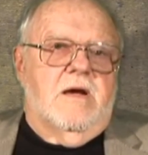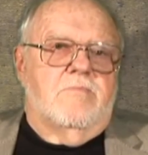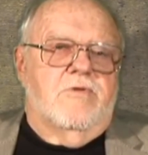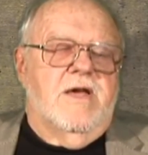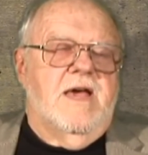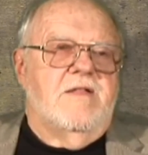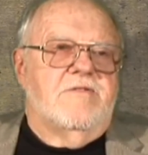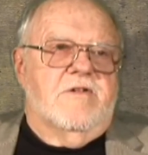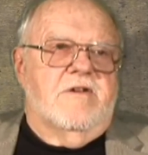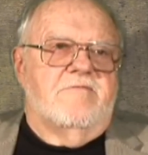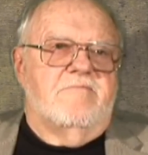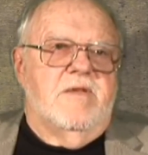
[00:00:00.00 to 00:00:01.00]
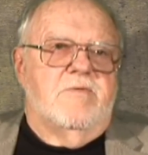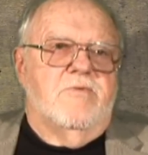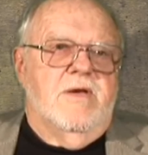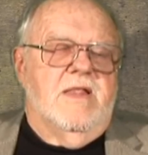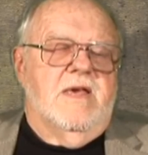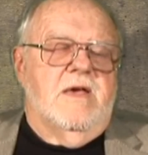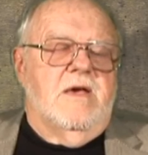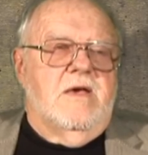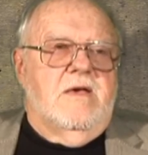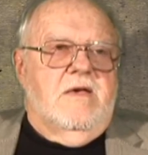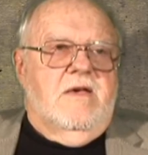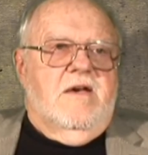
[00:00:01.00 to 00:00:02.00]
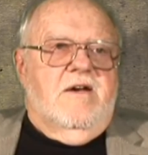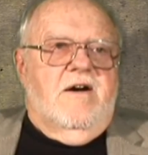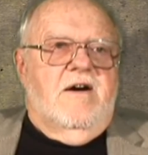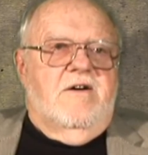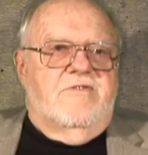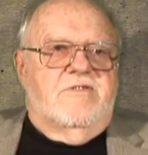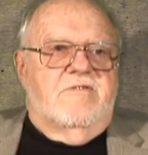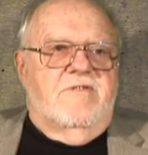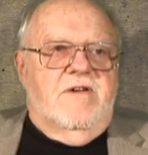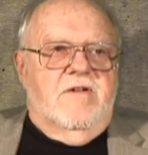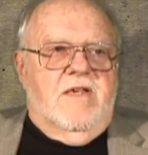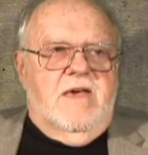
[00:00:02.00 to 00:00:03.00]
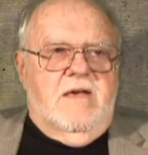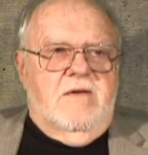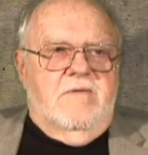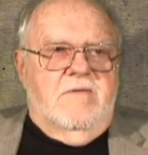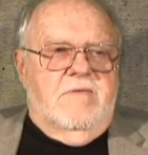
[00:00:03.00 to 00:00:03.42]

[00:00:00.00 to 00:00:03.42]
Our brains have been really severely,